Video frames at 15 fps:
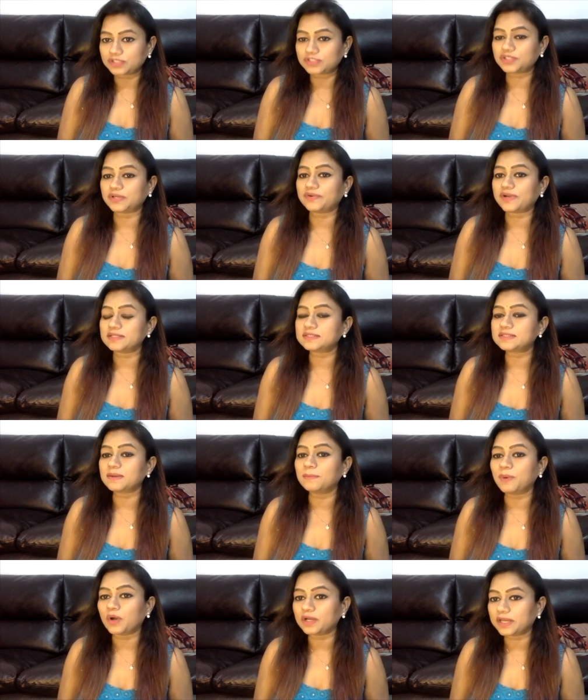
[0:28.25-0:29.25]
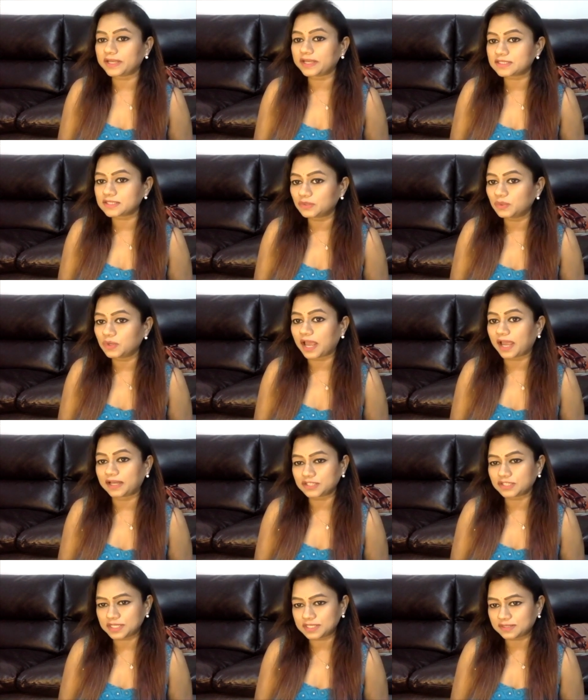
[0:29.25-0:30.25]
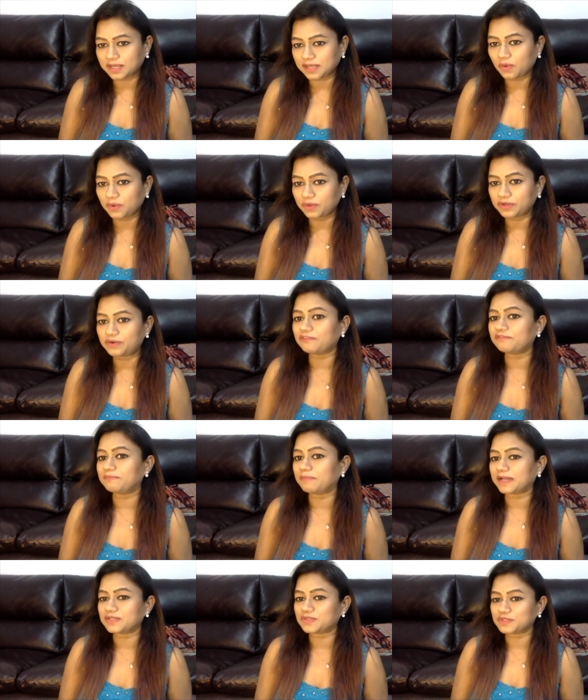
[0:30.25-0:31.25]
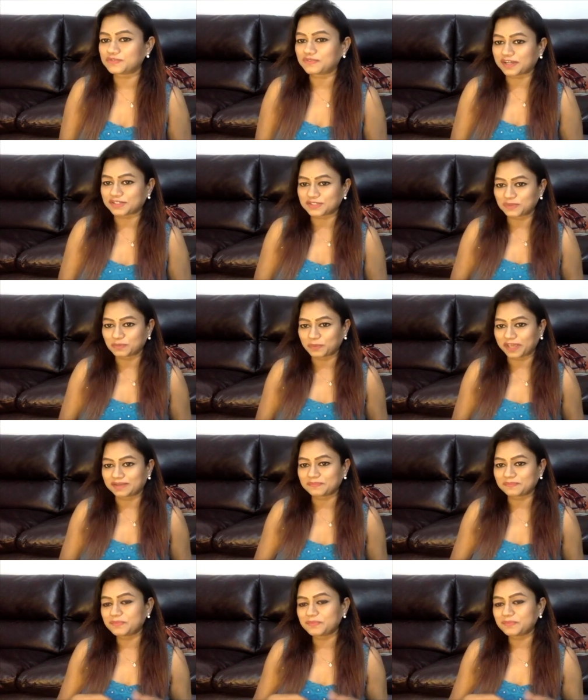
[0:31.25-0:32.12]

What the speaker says: She runs a modeling school, and she's the owner of Mysore's Fashion Week.